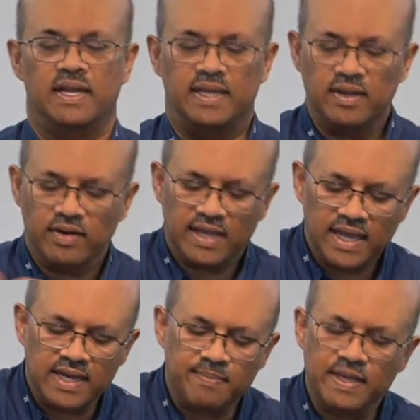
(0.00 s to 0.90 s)
And here
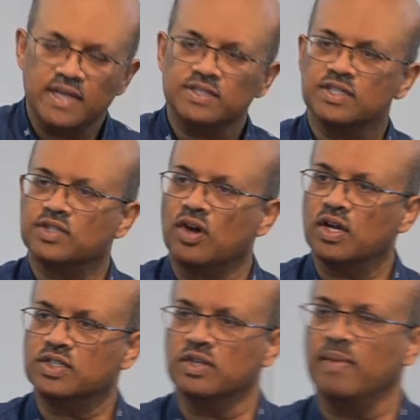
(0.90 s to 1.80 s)
again, he begins to
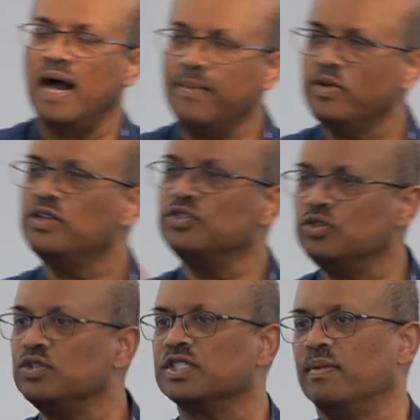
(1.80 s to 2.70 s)
talk to him I'm going to
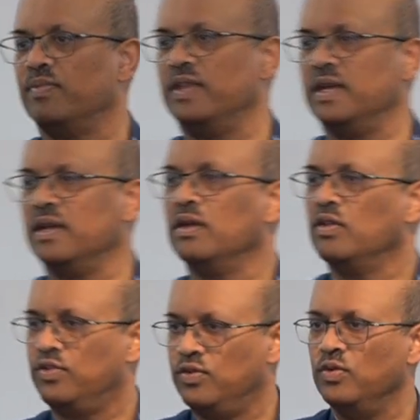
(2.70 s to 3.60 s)
do something
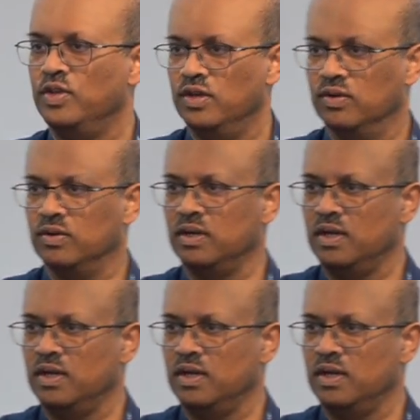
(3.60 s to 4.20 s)
through you.